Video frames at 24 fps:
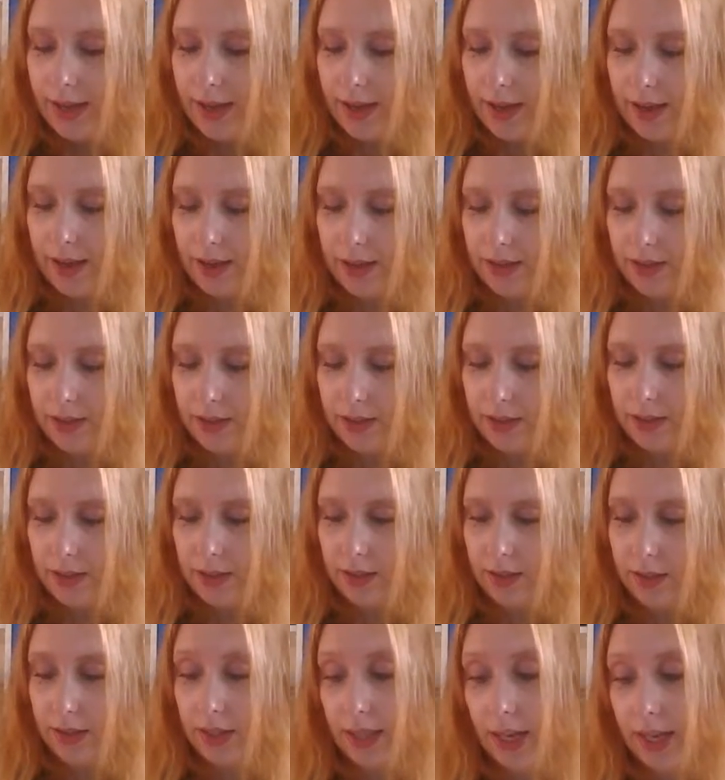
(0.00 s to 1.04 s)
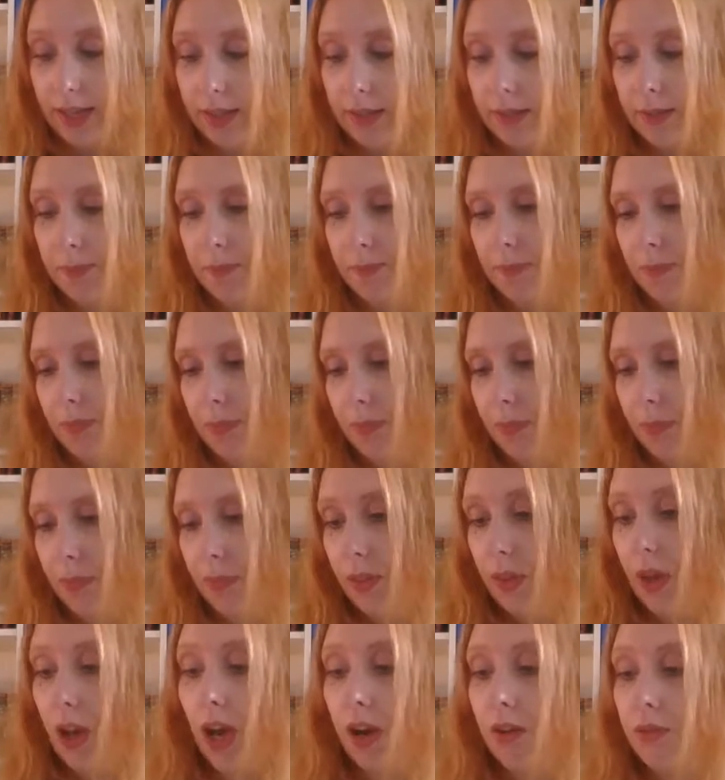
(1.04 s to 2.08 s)
And yes,
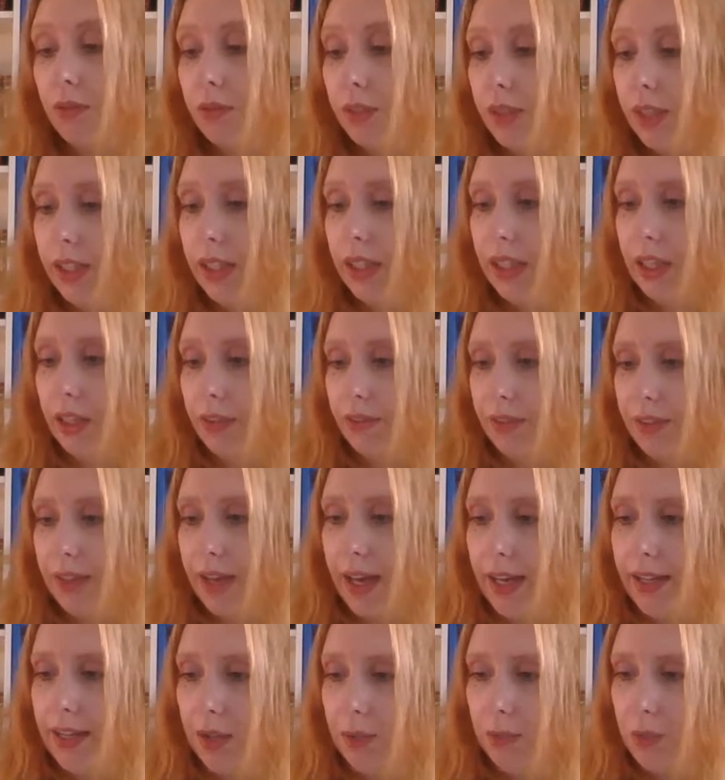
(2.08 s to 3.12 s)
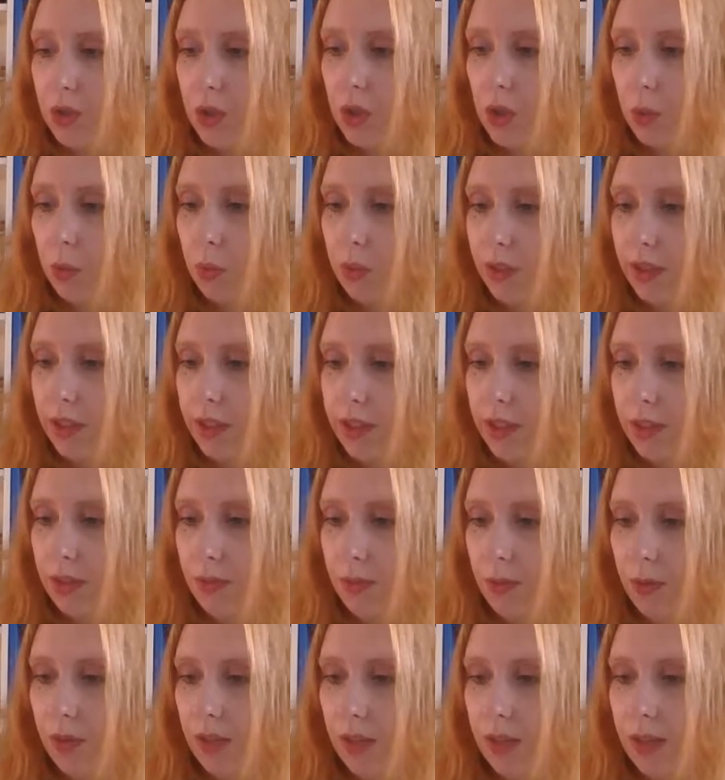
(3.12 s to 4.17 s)
so I really love that. It was shortlisted
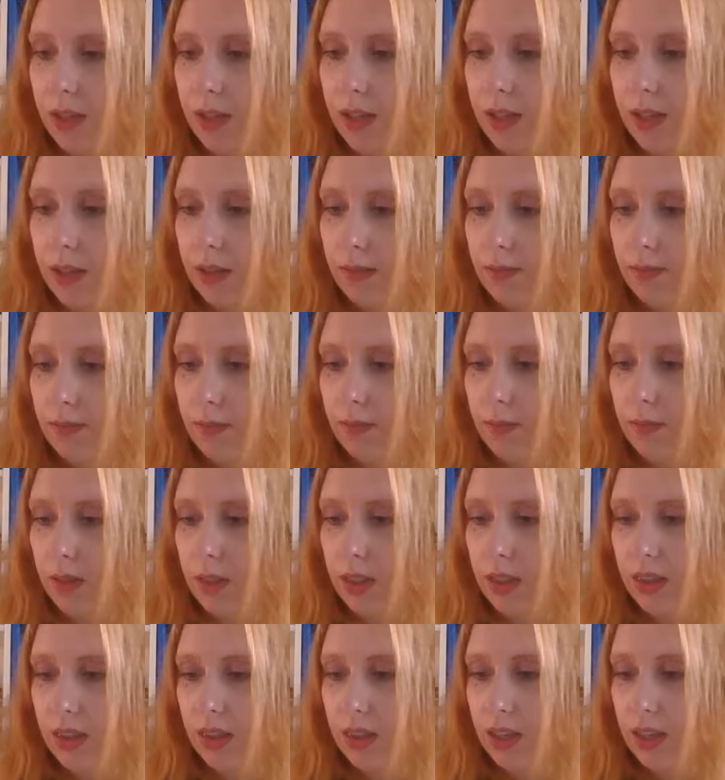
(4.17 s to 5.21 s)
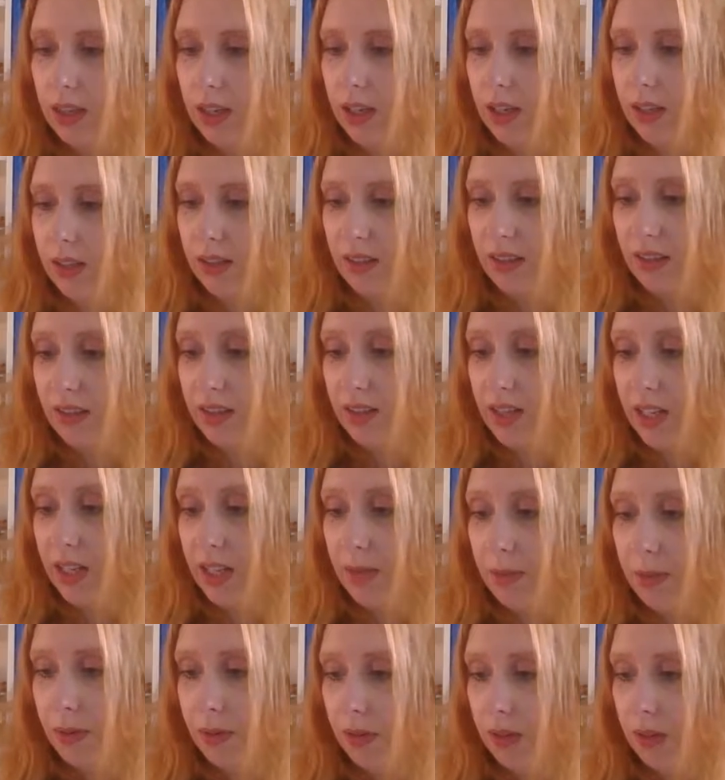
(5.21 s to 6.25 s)
for the
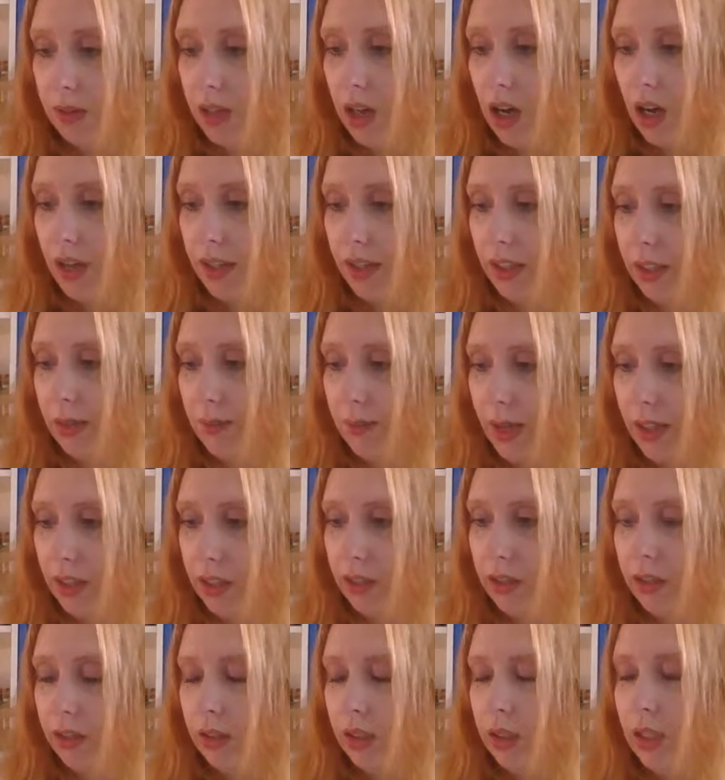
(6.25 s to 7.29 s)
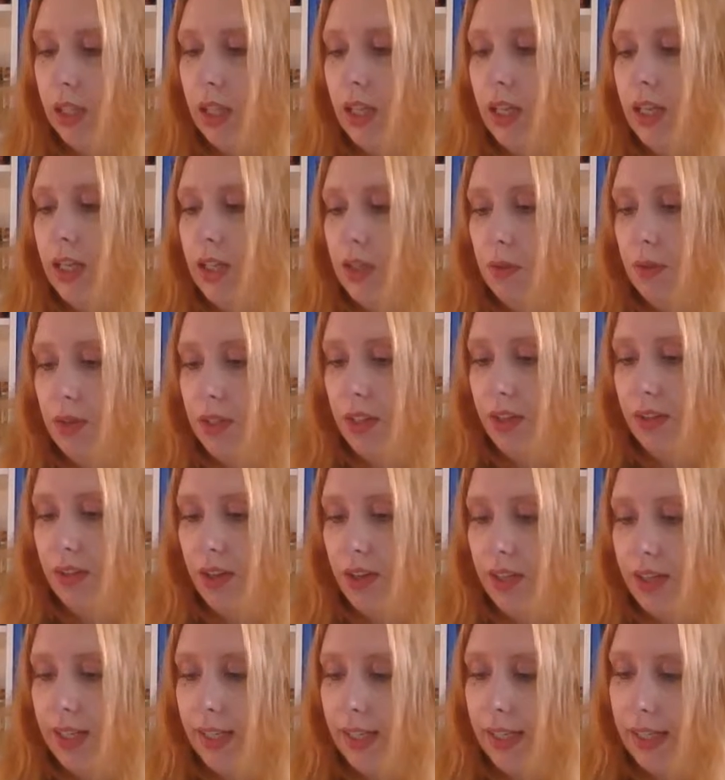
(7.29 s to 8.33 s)
Silib Carnegie Medal
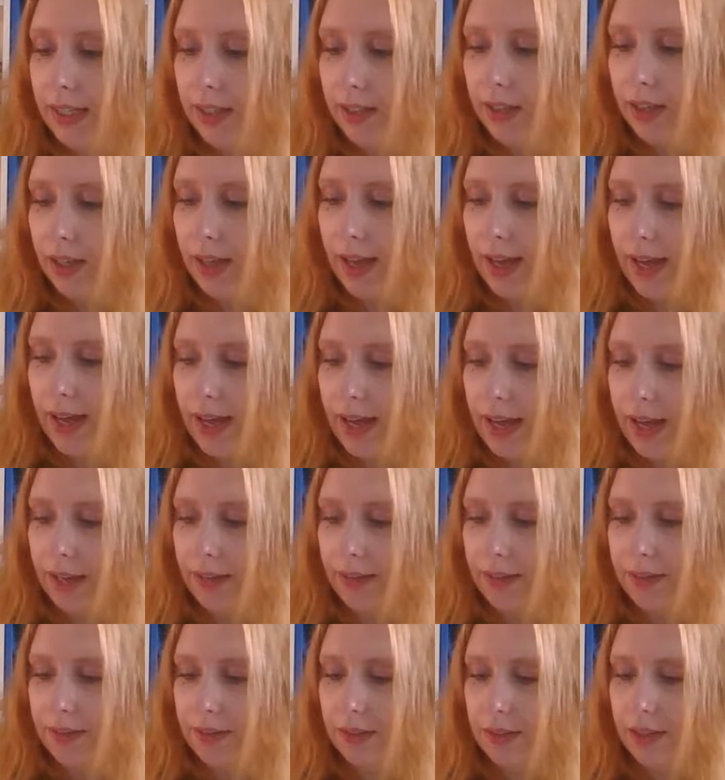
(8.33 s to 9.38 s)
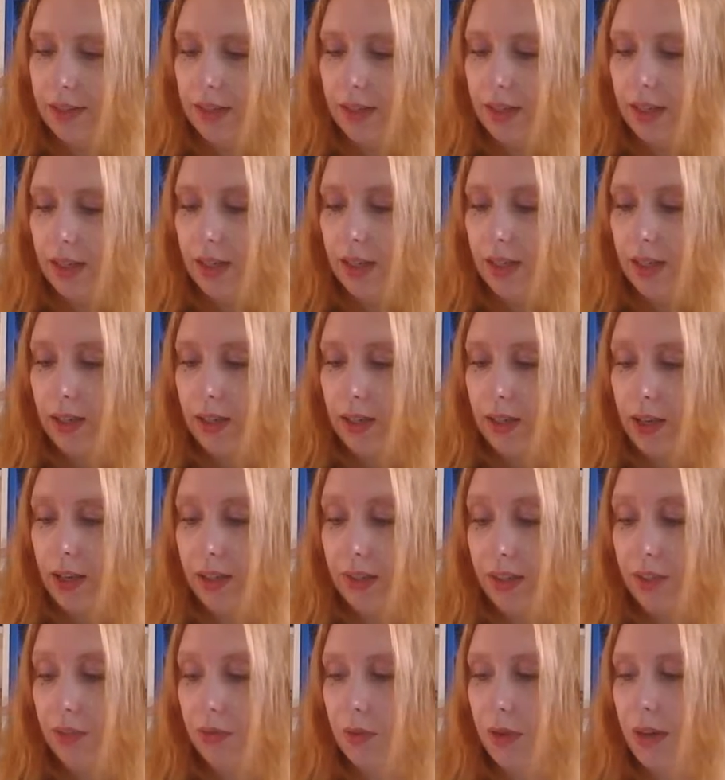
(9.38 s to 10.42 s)
2013, and I
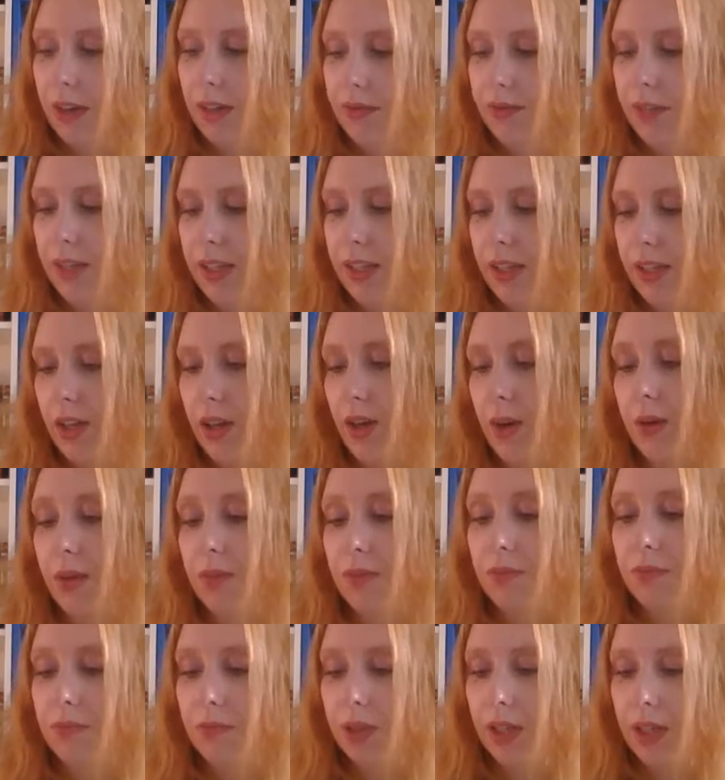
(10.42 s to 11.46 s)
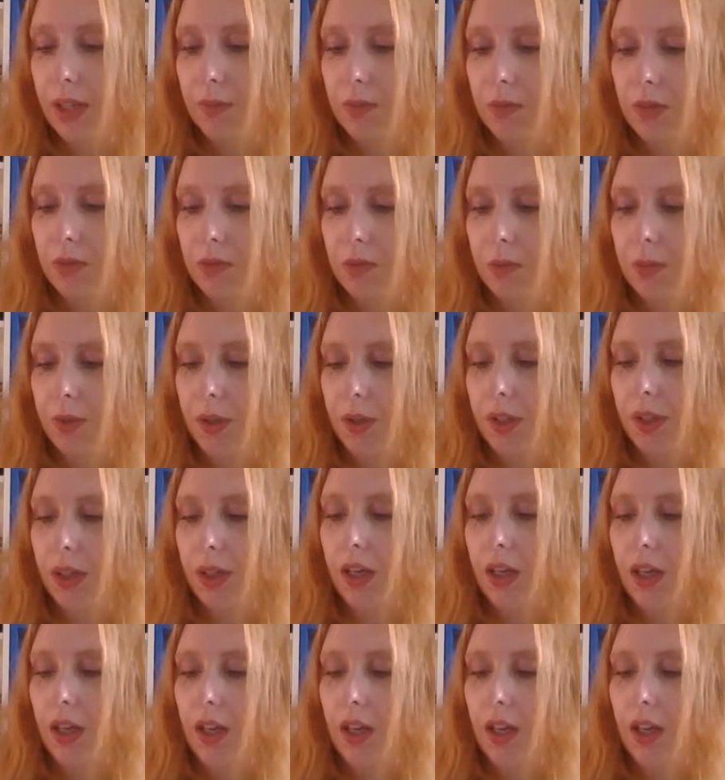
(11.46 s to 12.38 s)
think rightfully so. It's a really beautiful book,